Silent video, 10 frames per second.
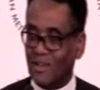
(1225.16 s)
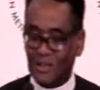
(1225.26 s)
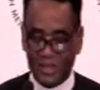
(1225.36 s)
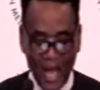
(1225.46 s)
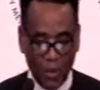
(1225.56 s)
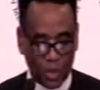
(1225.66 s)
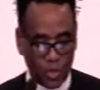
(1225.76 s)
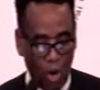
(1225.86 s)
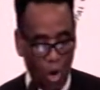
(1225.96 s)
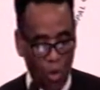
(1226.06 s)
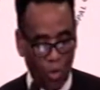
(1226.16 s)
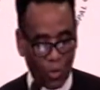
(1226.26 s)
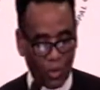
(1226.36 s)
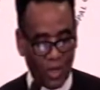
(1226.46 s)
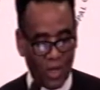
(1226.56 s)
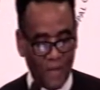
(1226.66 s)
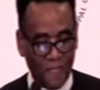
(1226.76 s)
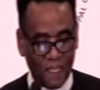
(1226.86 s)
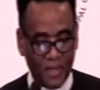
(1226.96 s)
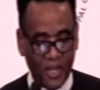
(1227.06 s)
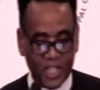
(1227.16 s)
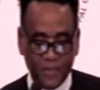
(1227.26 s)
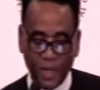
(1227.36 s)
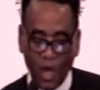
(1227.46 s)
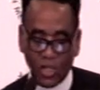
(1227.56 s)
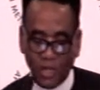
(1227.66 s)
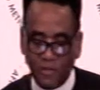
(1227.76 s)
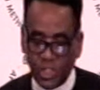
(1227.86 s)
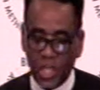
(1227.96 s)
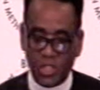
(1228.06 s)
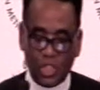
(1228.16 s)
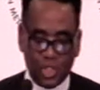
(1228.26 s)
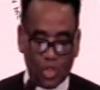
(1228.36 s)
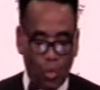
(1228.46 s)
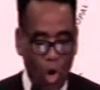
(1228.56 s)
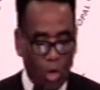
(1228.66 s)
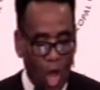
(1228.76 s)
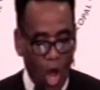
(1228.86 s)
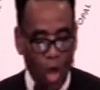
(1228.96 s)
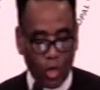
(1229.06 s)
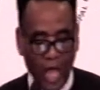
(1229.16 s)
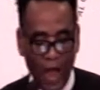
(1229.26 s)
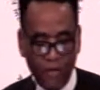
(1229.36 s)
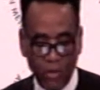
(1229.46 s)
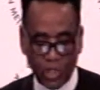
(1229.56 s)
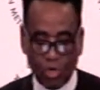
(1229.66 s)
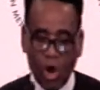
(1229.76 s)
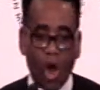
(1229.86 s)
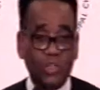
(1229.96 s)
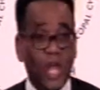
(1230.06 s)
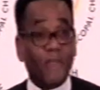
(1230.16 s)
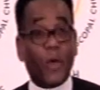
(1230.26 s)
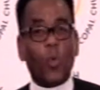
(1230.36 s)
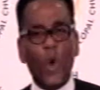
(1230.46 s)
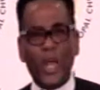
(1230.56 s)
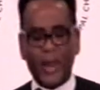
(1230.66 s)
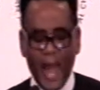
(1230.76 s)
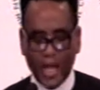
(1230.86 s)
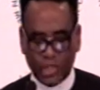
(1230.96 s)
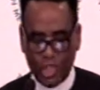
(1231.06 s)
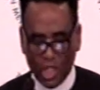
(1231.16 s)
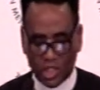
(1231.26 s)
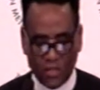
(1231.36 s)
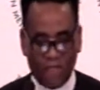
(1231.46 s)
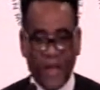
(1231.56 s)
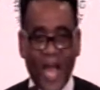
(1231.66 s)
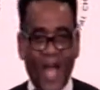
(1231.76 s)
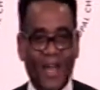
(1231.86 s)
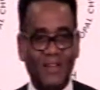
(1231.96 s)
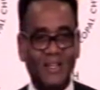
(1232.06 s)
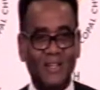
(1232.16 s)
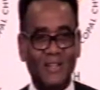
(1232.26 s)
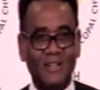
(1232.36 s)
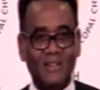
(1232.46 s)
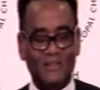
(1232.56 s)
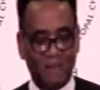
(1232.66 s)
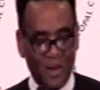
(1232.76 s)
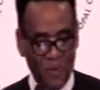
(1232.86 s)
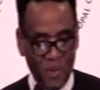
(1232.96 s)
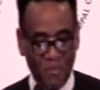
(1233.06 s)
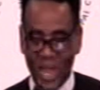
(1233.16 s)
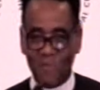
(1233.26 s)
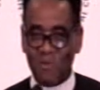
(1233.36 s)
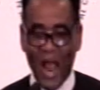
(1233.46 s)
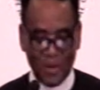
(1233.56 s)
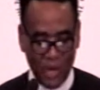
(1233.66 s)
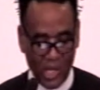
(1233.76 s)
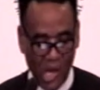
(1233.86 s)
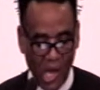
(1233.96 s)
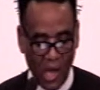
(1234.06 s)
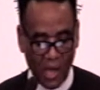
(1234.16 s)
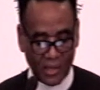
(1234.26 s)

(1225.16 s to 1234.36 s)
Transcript: that was wrong. It is because of Jesus' work on Calvary's cross that we are now justified and we are made right with God.